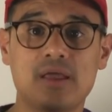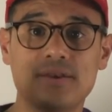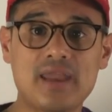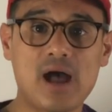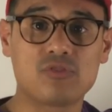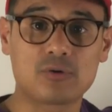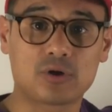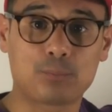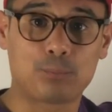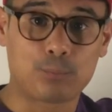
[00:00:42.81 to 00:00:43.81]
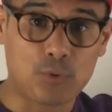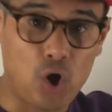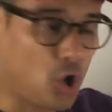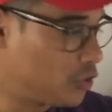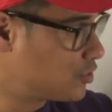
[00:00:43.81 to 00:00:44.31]
Now, the
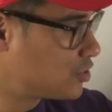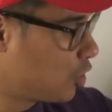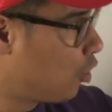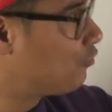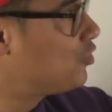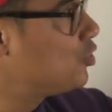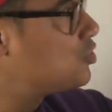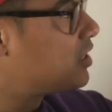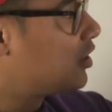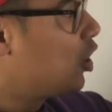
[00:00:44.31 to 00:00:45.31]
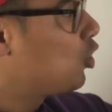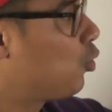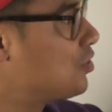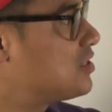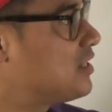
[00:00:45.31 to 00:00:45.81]
Cons of using
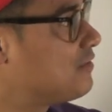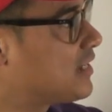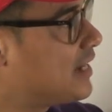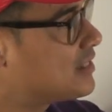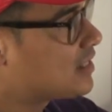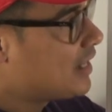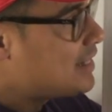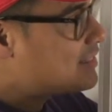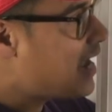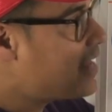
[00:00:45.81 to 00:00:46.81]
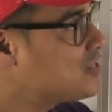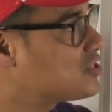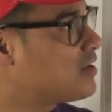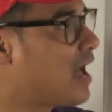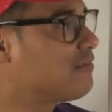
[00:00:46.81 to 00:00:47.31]
quantitative data. It
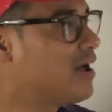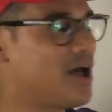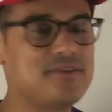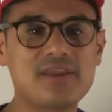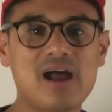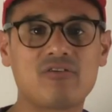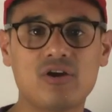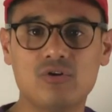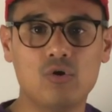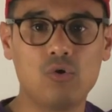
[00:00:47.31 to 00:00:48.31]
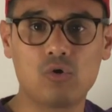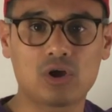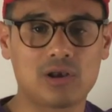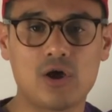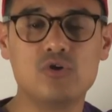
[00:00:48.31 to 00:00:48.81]
tends to have a narrow or
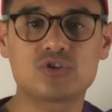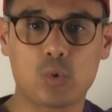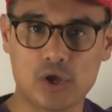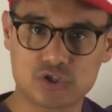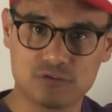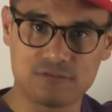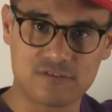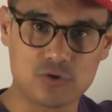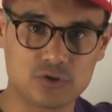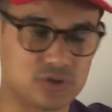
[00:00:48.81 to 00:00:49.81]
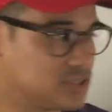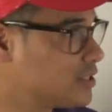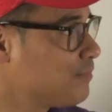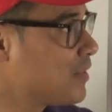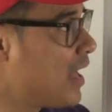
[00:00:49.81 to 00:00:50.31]
closed question focus.